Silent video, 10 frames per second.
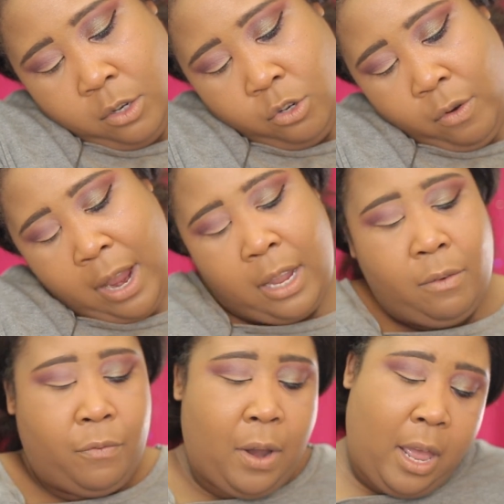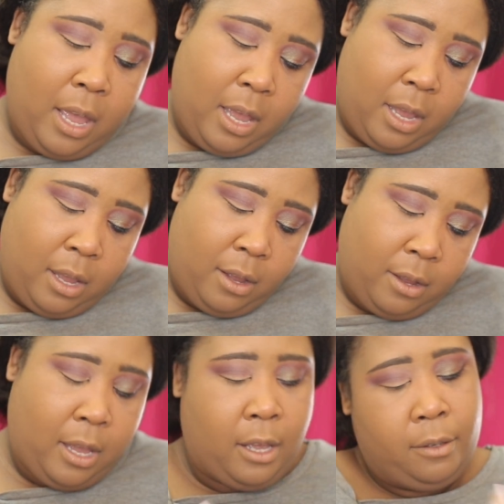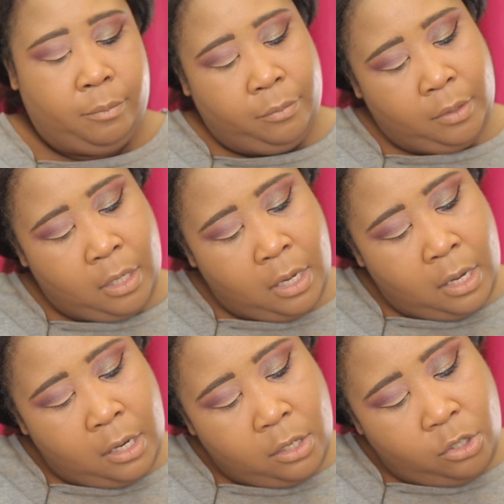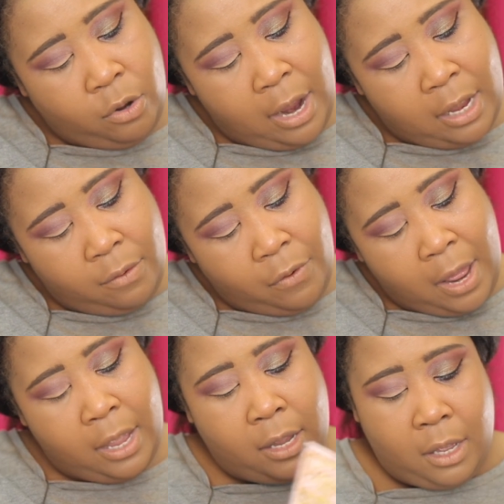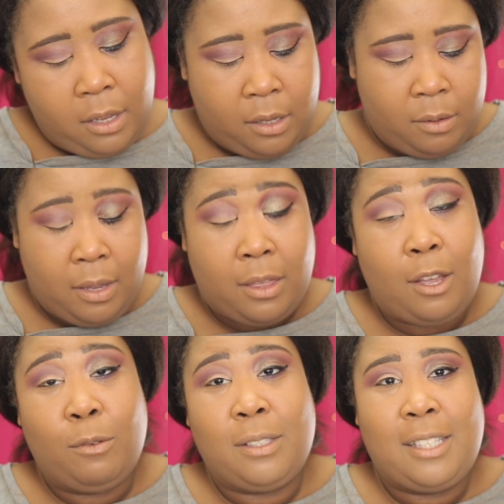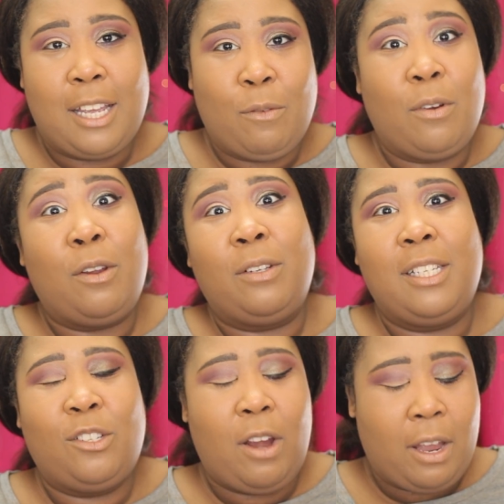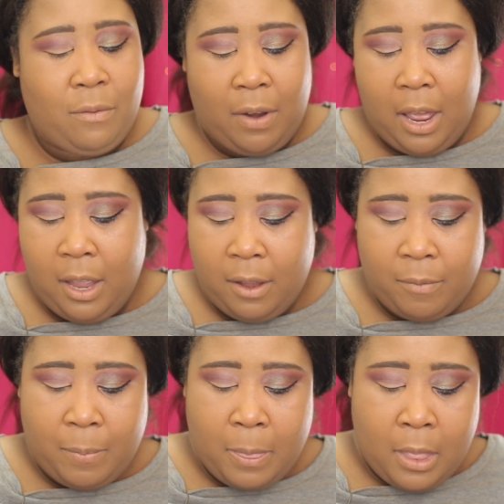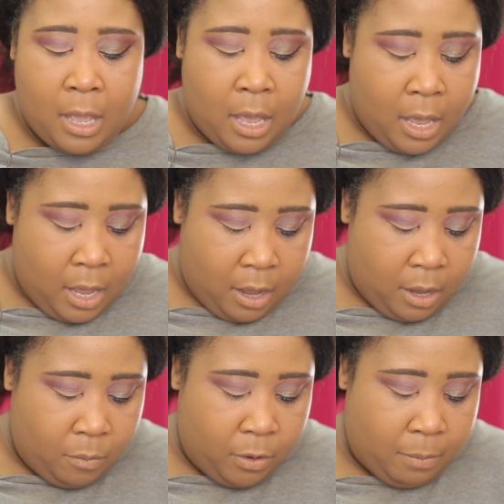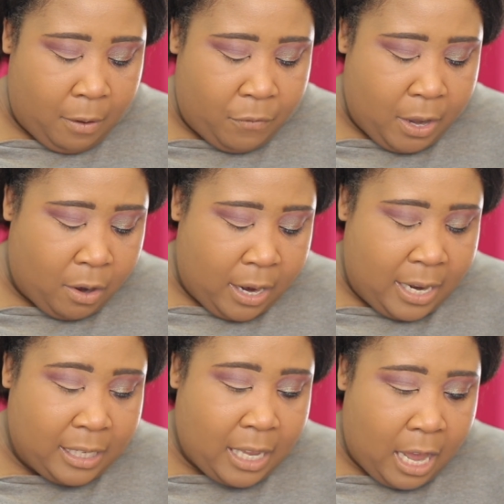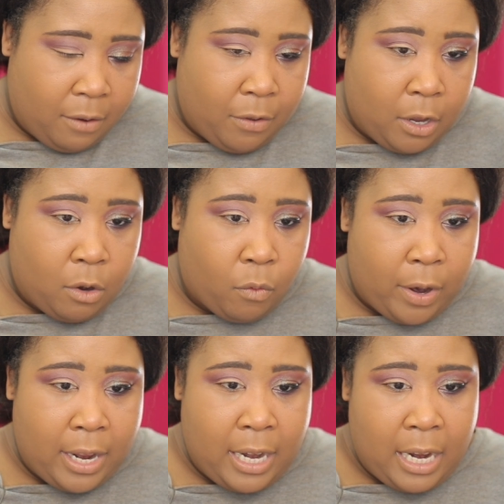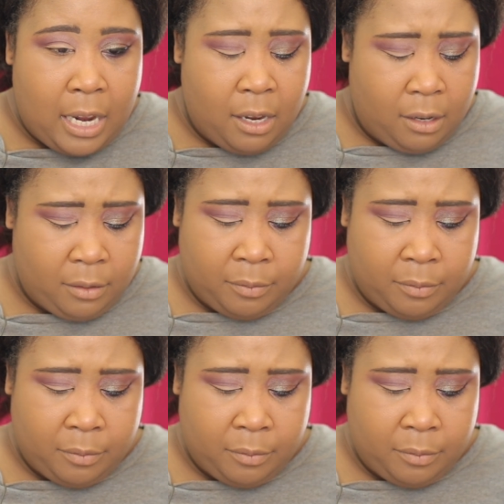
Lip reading: Dragonfly. Yeah. Dragonfly. I thought it was the second word. No, it's just Dragonfly. With my finger. And it's kind of a greeny.